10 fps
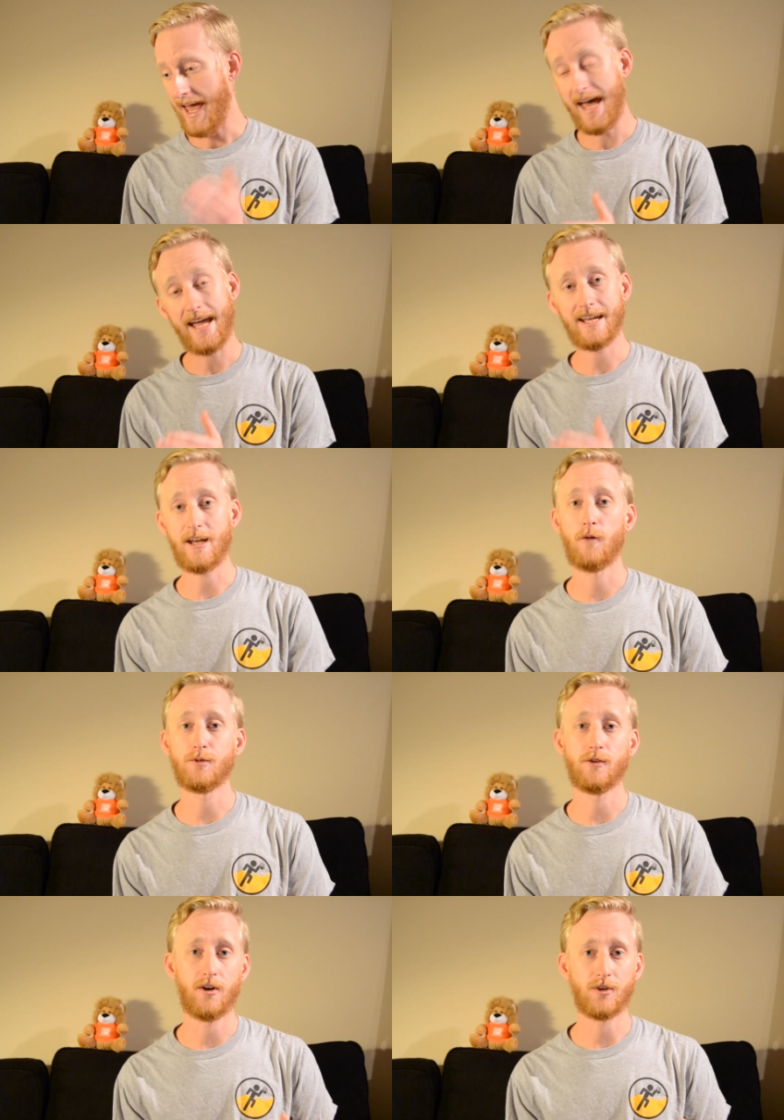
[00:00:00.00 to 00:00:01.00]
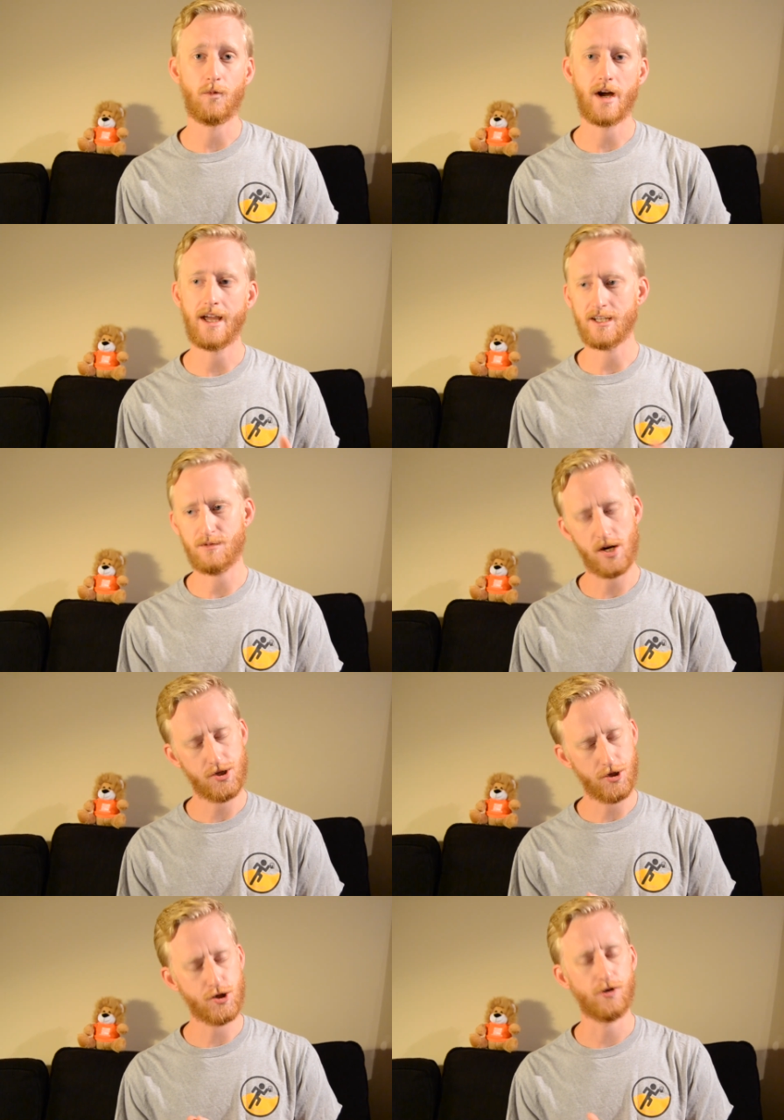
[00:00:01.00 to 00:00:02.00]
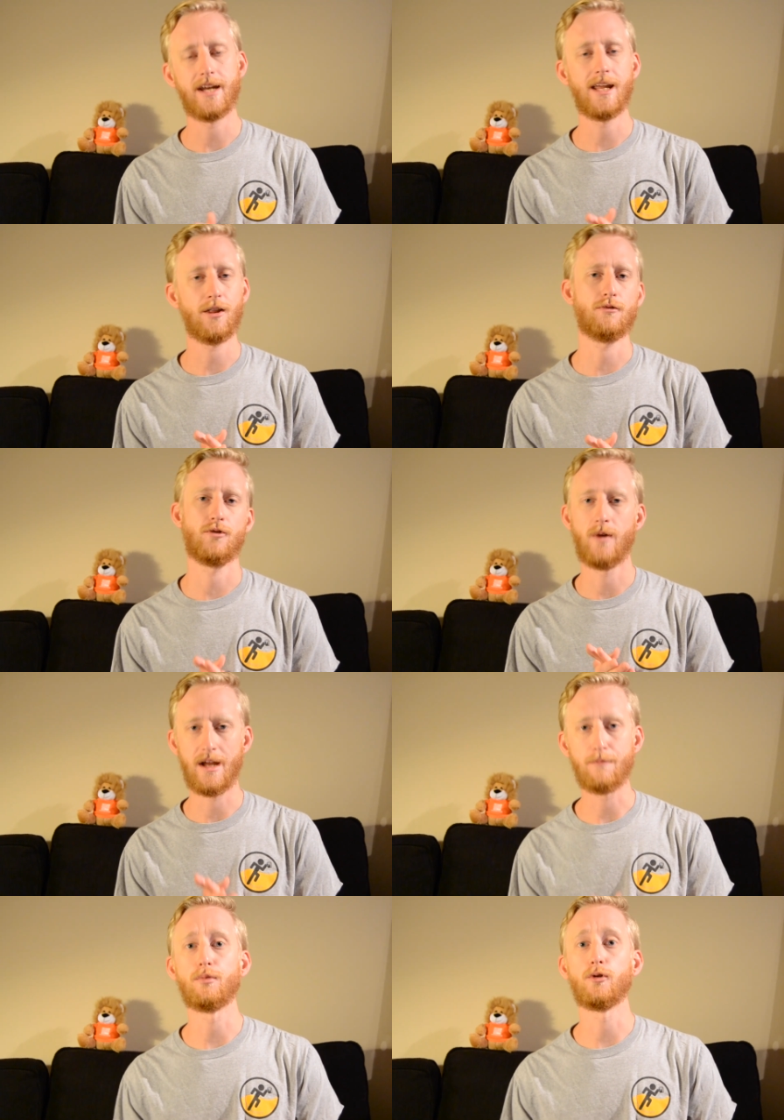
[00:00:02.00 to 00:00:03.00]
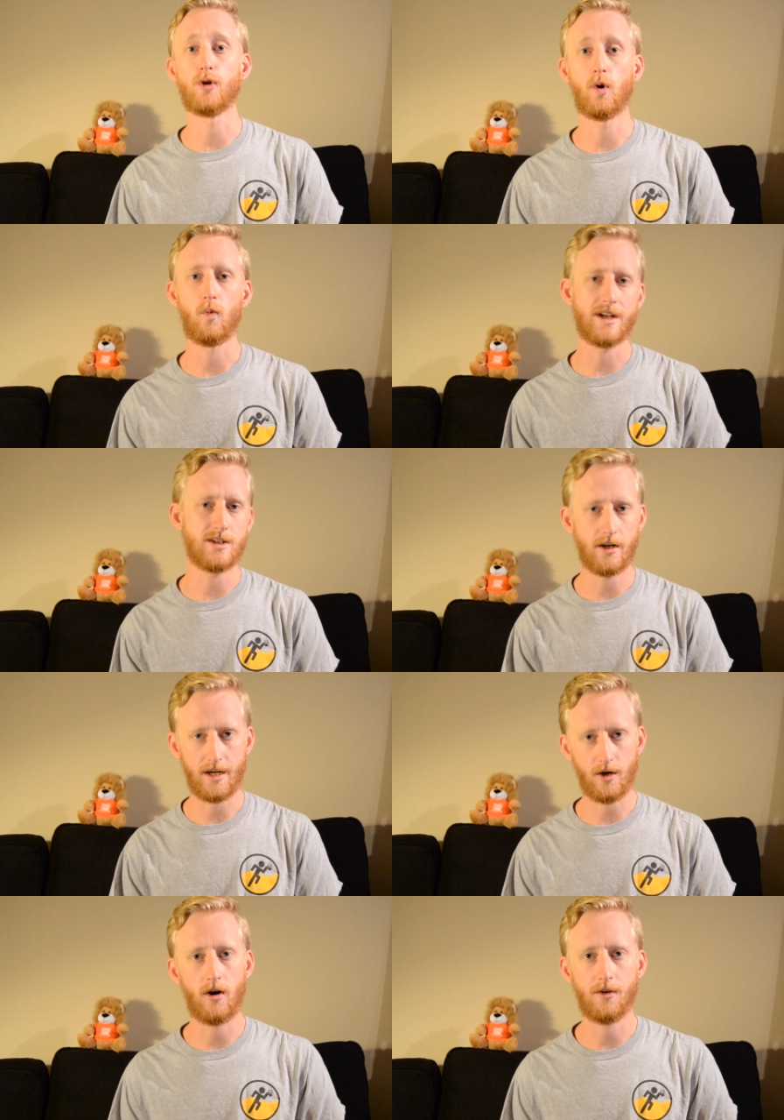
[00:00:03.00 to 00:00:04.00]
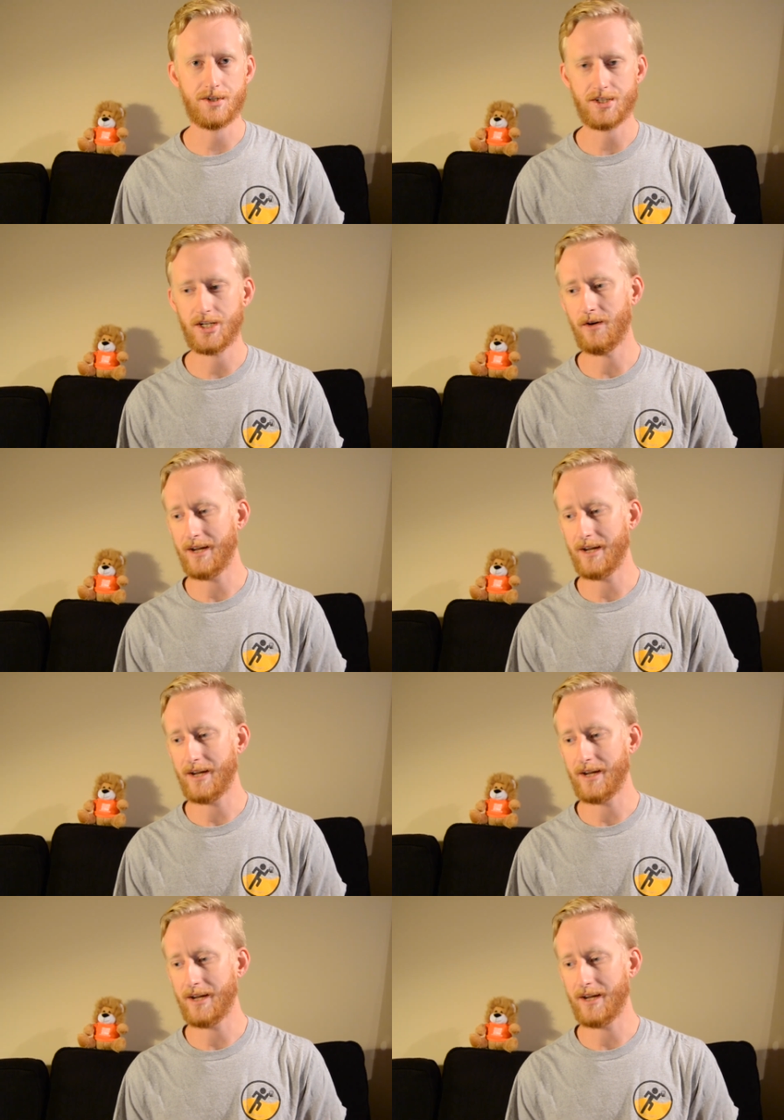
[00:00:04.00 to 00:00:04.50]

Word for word: A, it helped along the way, especially training through a brutal winter and all the snow.